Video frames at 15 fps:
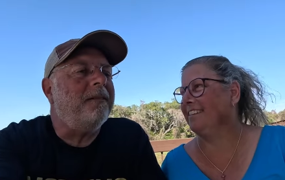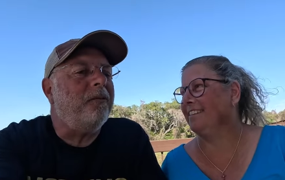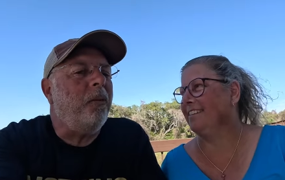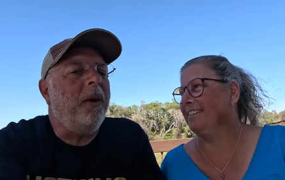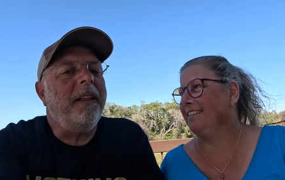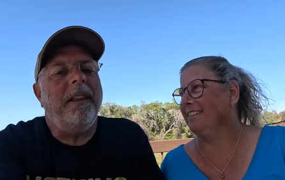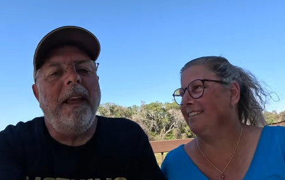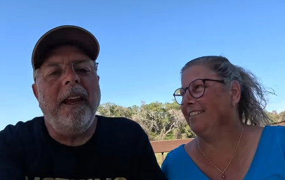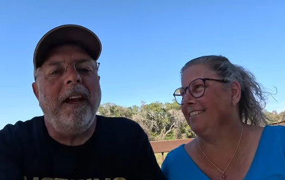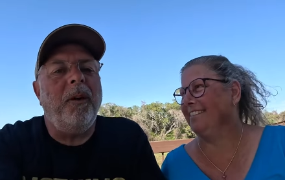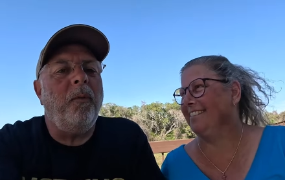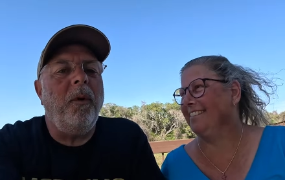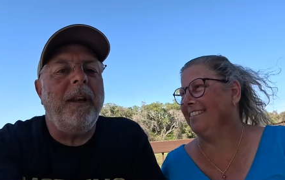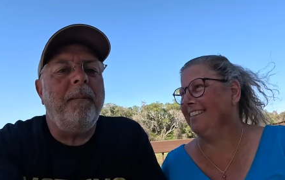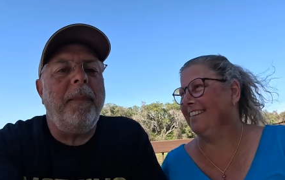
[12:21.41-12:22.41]
Speaker 1: One there
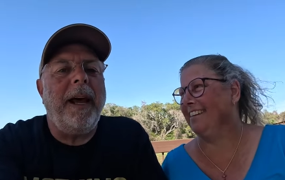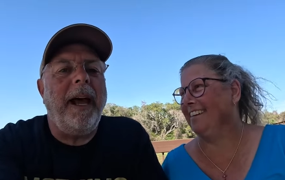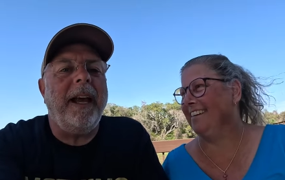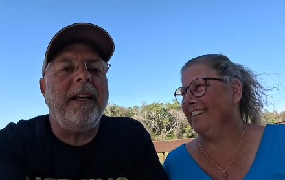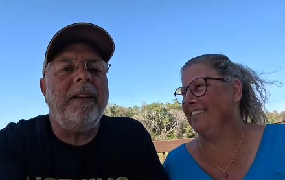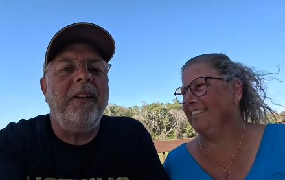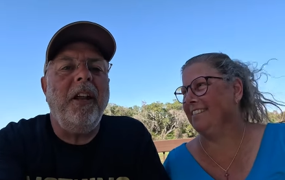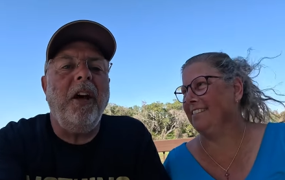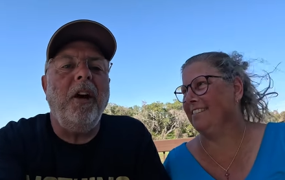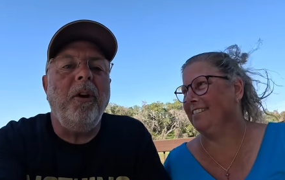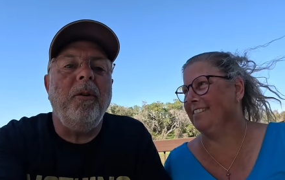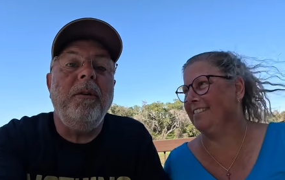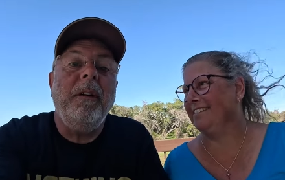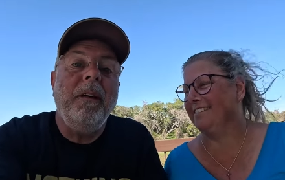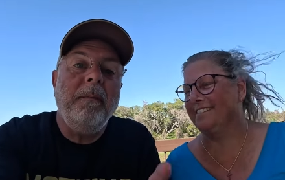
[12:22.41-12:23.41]
and one back?
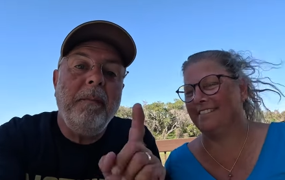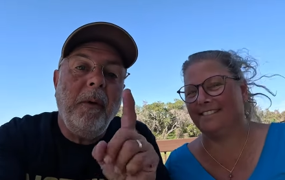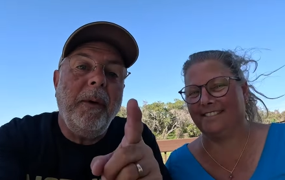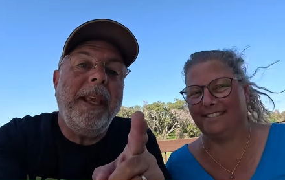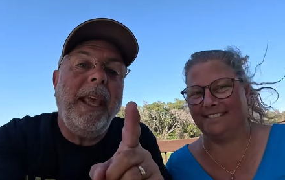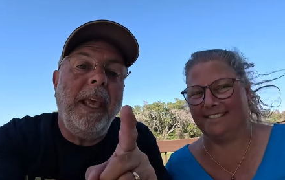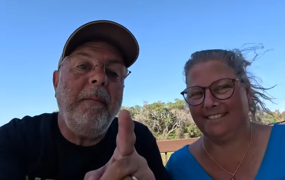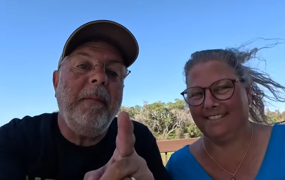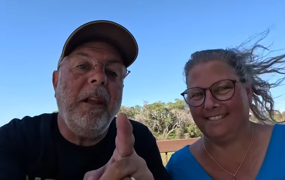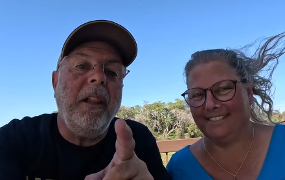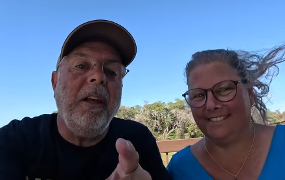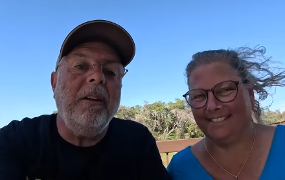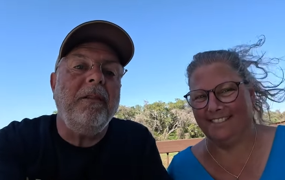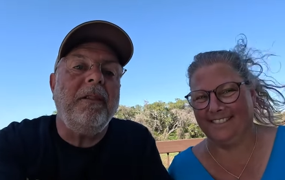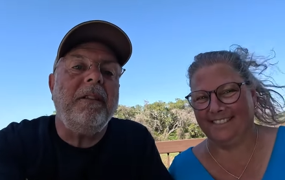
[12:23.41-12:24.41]
No, but we came
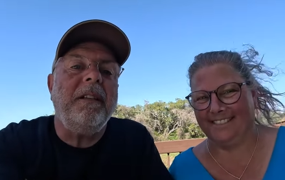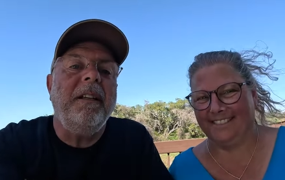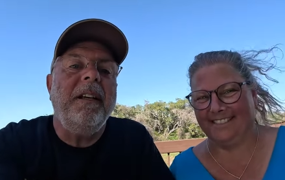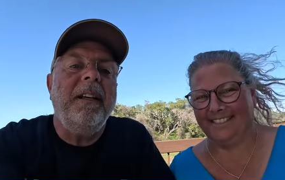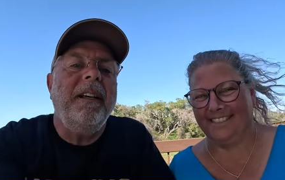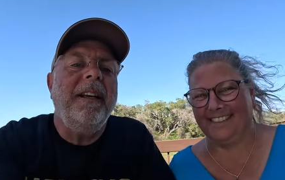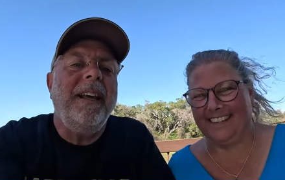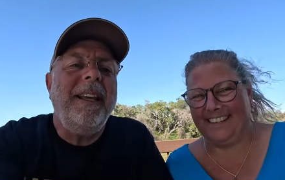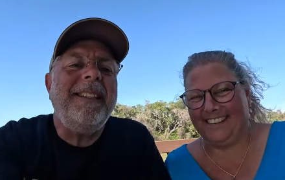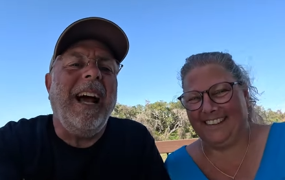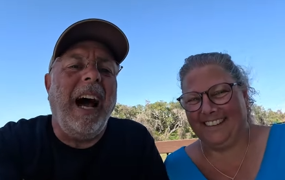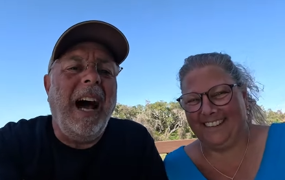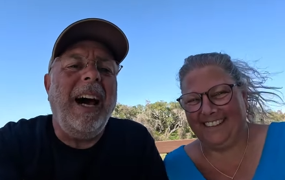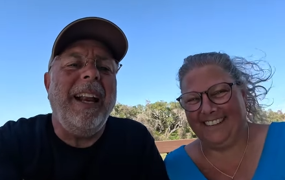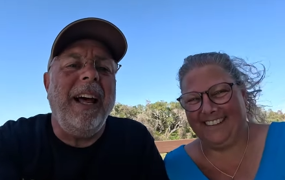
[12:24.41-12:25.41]
close. It's
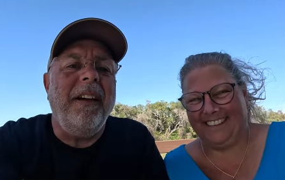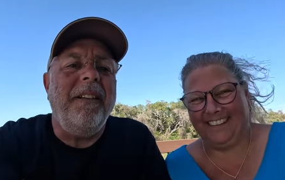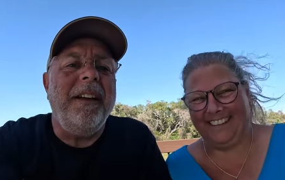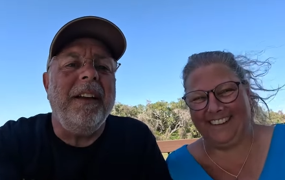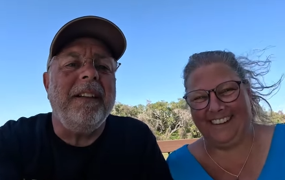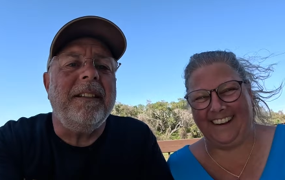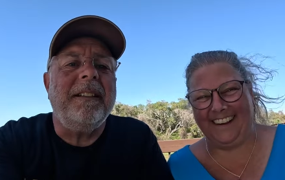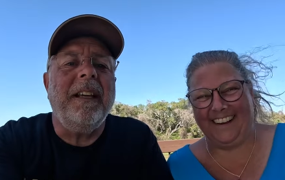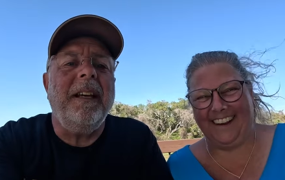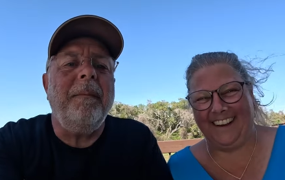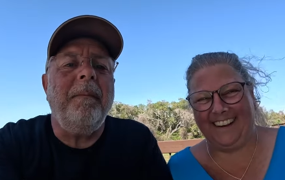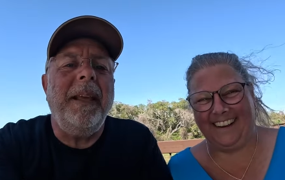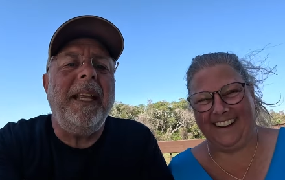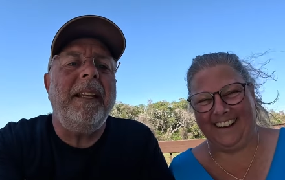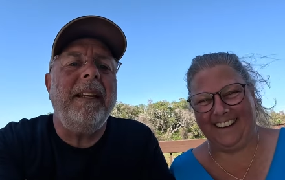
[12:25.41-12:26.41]
hot out there, sun
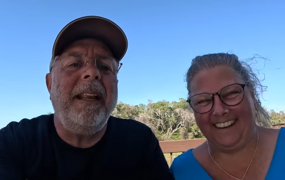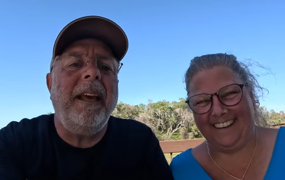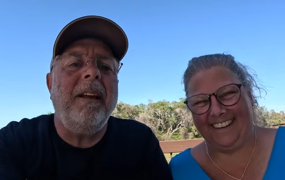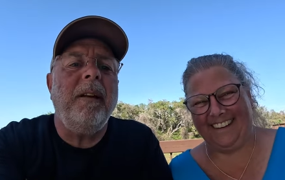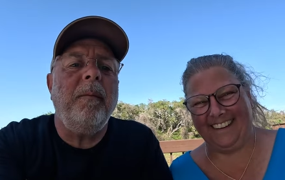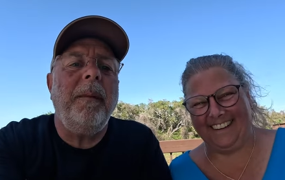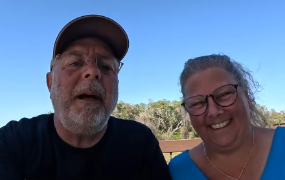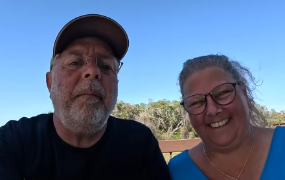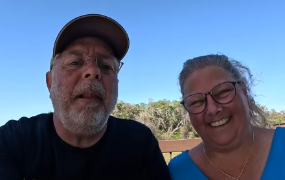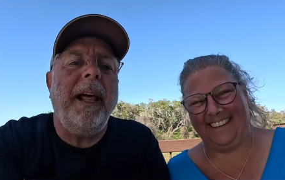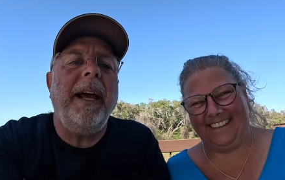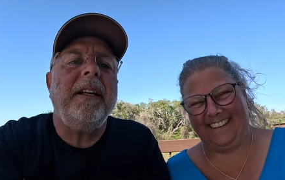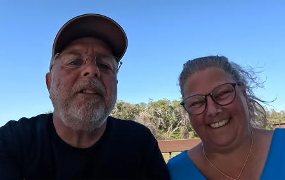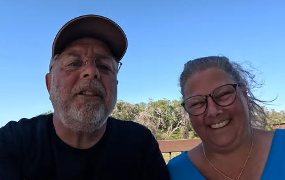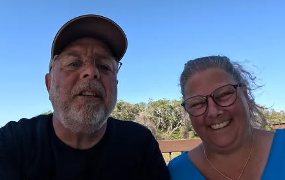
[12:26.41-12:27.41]
beating down on my
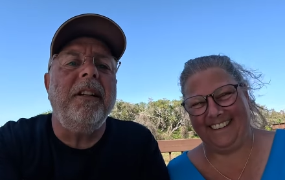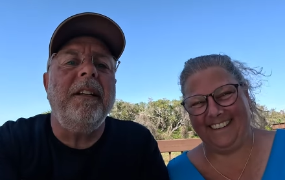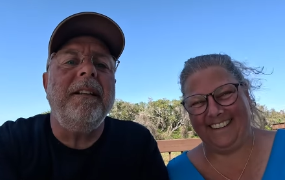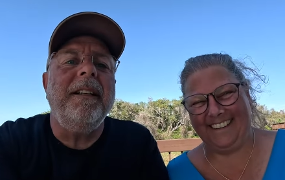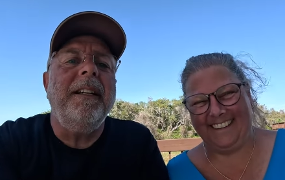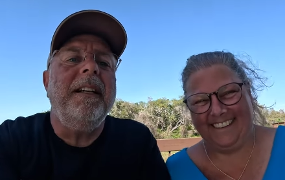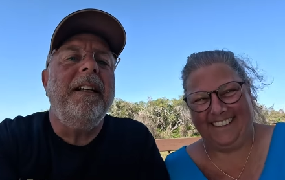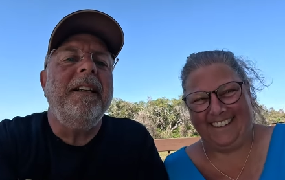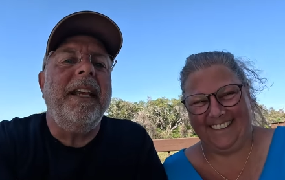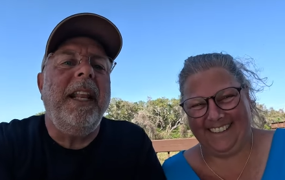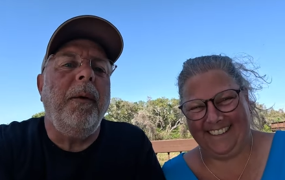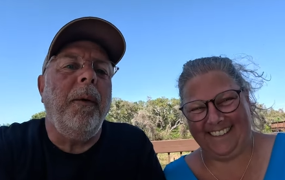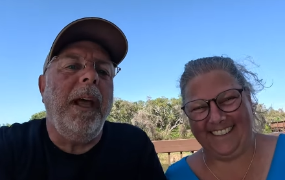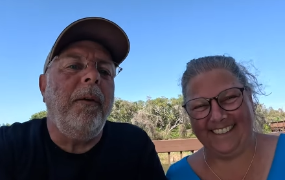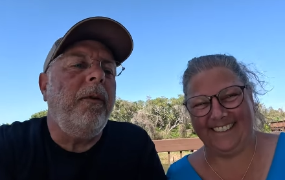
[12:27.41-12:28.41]
black shirt.
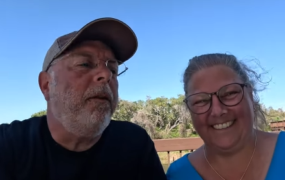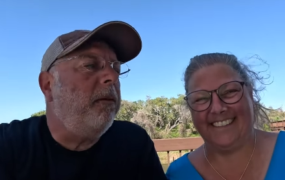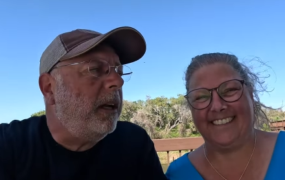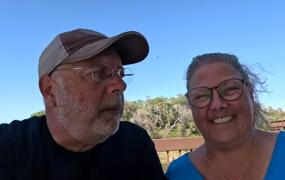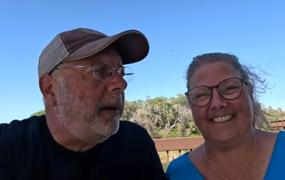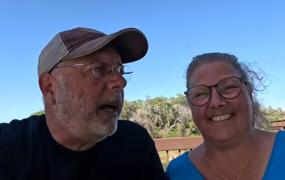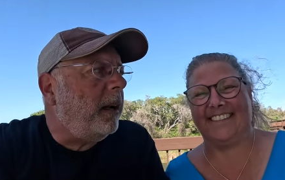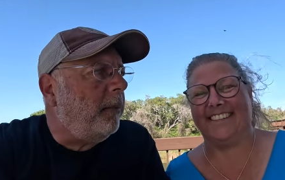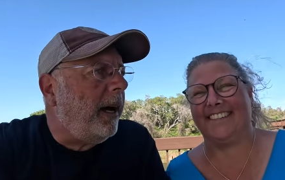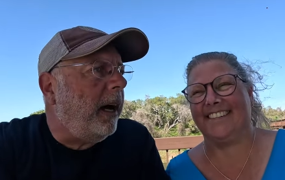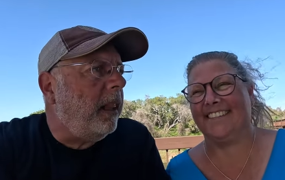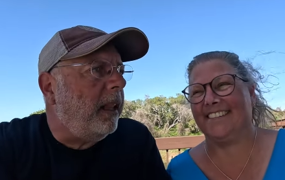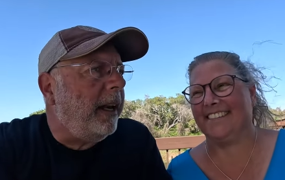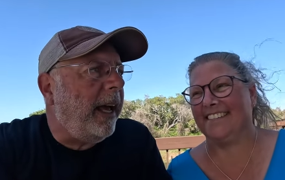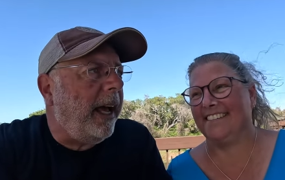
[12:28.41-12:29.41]
Anyway, we went about a
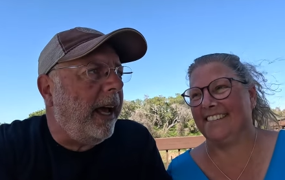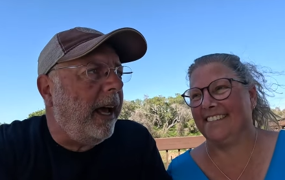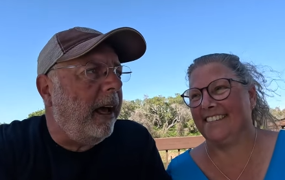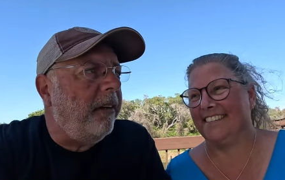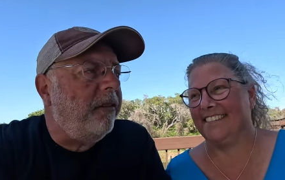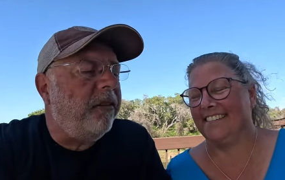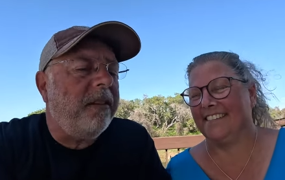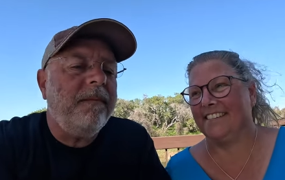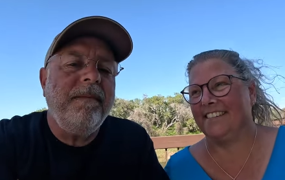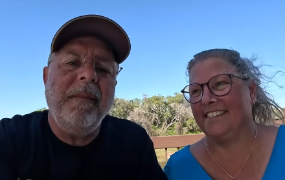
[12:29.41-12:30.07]
mile and a half.